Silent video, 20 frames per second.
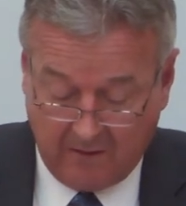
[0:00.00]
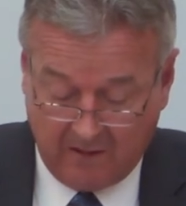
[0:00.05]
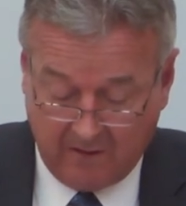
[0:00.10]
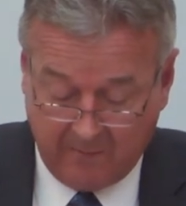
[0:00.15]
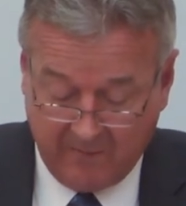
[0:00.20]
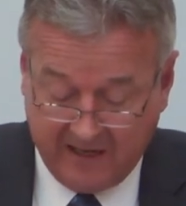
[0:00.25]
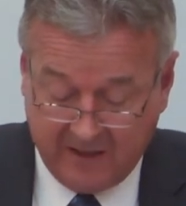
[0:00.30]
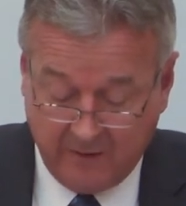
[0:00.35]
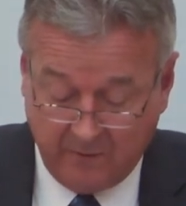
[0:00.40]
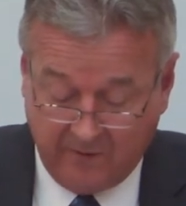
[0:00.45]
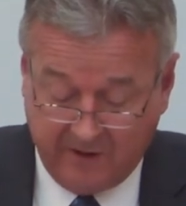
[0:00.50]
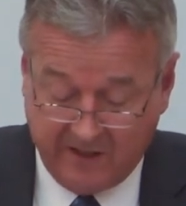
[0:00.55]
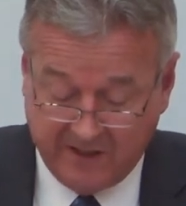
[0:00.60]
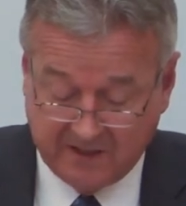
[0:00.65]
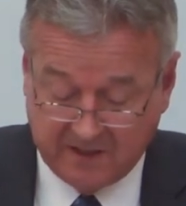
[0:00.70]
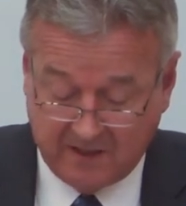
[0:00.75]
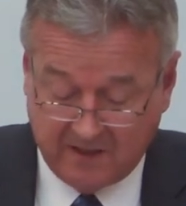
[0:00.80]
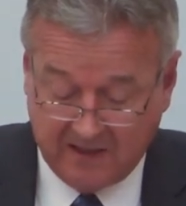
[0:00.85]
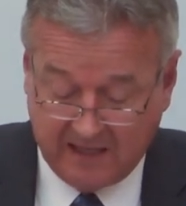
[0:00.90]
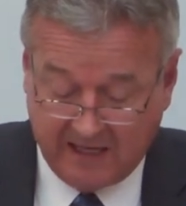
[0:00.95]
The main
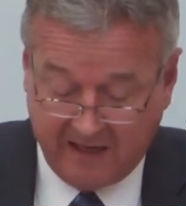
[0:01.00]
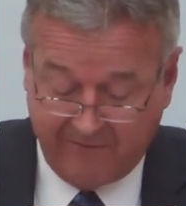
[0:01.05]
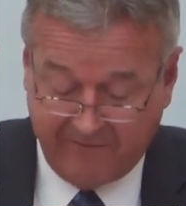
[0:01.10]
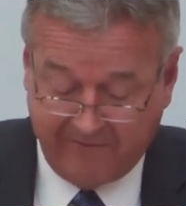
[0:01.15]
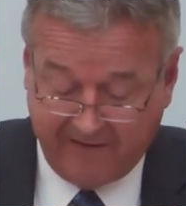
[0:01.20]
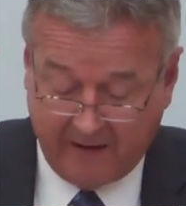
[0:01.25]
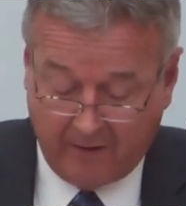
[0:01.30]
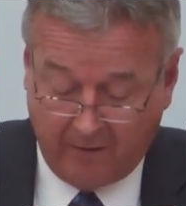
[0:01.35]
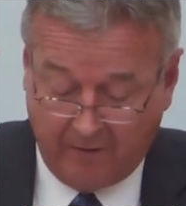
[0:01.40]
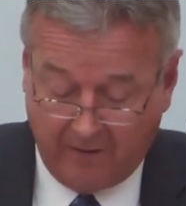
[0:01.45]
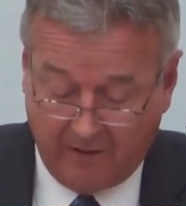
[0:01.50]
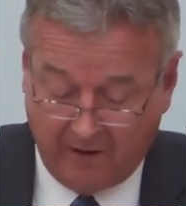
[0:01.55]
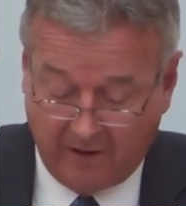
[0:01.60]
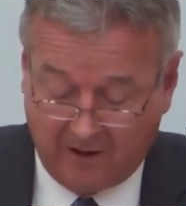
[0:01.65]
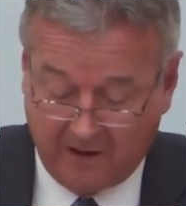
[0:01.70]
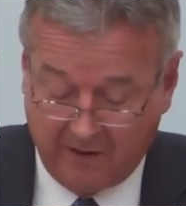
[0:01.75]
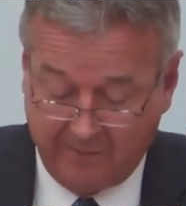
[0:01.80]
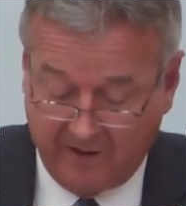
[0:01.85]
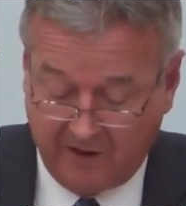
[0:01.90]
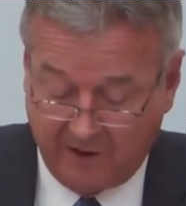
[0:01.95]
reason they found
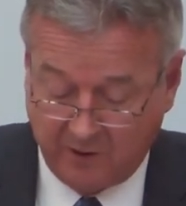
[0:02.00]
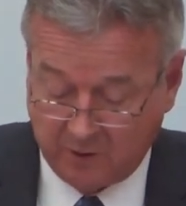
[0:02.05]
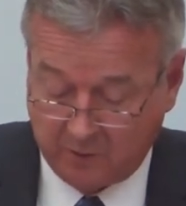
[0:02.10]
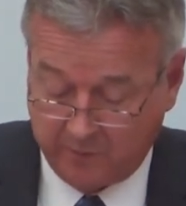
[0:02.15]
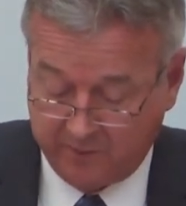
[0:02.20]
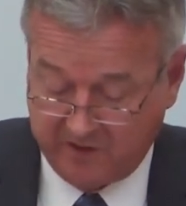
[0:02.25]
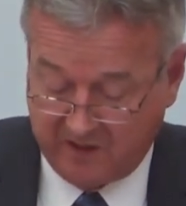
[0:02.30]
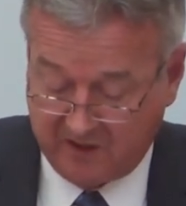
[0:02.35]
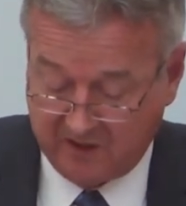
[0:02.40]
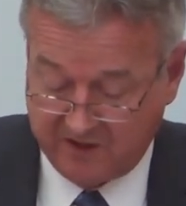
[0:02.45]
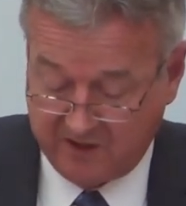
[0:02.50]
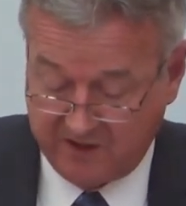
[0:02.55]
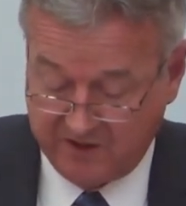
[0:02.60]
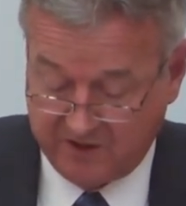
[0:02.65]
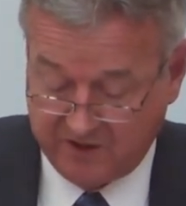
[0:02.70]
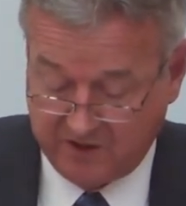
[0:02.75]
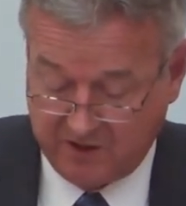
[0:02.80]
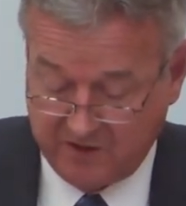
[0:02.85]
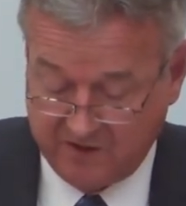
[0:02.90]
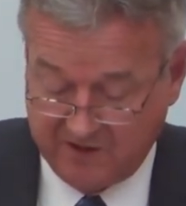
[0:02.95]
that commercial parties
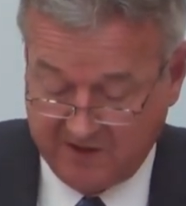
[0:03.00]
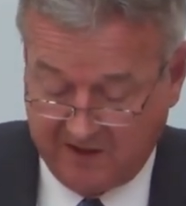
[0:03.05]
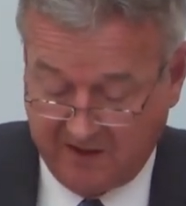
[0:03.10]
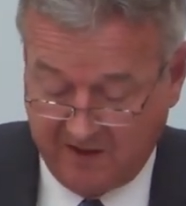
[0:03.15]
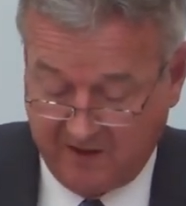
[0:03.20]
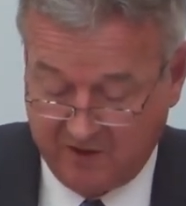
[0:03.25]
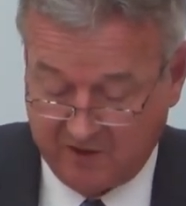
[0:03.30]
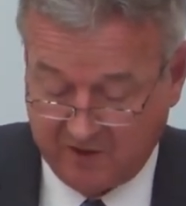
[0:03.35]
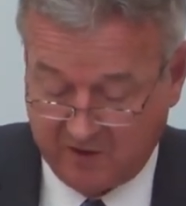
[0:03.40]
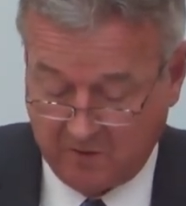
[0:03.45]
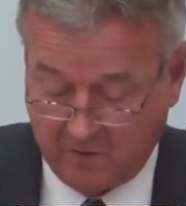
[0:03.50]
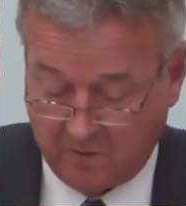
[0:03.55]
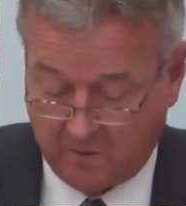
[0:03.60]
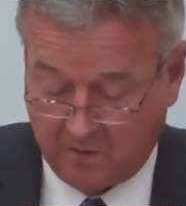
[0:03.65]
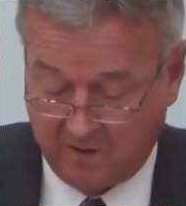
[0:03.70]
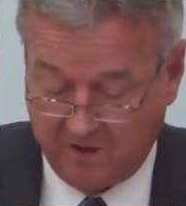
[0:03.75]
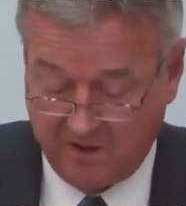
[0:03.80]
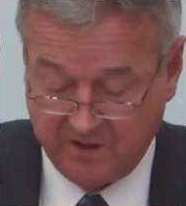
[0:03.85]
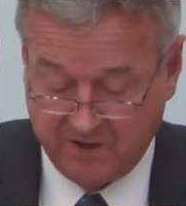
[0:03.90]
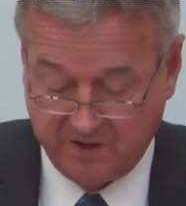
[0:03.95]
choose English
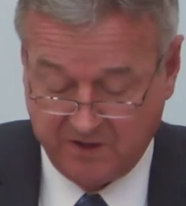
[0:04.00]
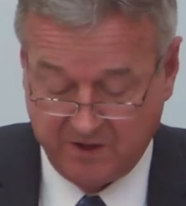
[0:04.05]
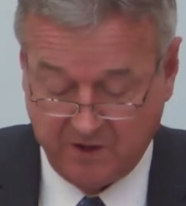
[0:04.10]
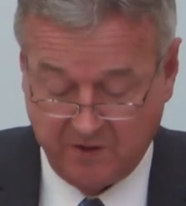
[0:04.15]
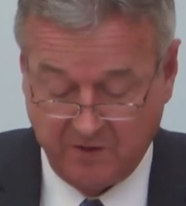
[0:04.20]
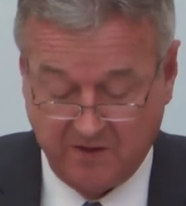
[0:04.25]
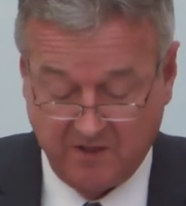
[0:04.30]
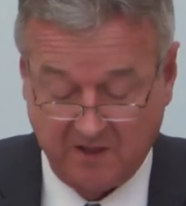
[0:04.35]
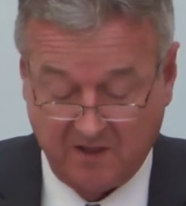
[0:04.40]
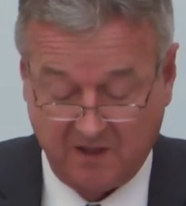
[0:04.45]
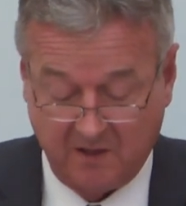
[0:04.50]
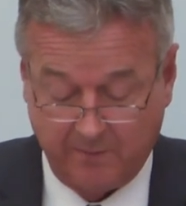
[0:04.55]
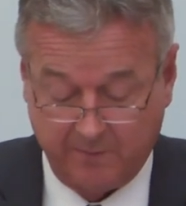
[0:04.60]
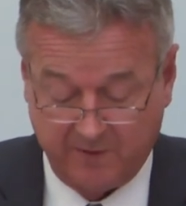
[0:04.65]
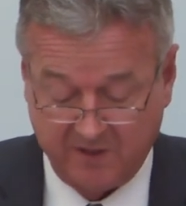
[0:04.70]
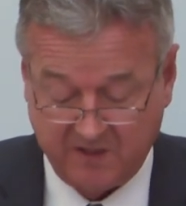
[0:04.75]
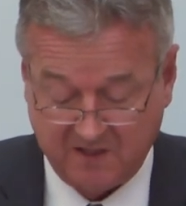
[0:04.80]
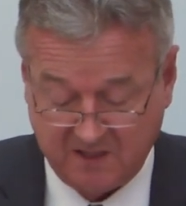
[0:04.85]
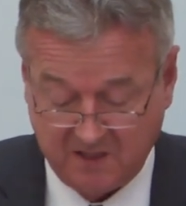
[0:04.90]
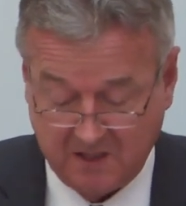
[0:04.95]
law is due to the
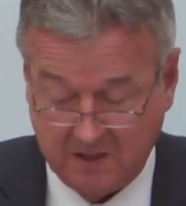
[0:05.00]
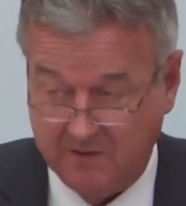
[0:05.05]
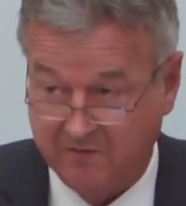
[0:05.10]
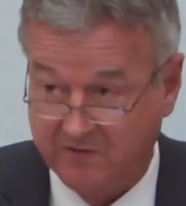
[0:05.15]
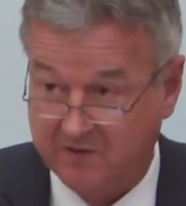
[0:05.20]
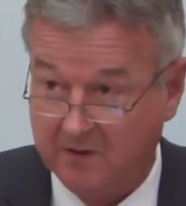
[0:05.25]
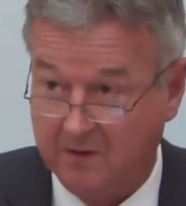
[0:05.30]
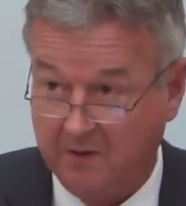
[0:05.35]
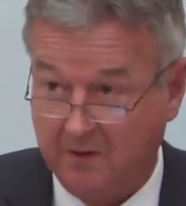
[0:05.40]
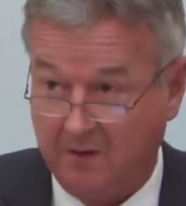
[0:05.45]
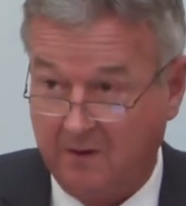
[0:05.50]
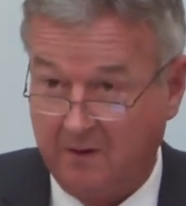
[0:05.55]
perceived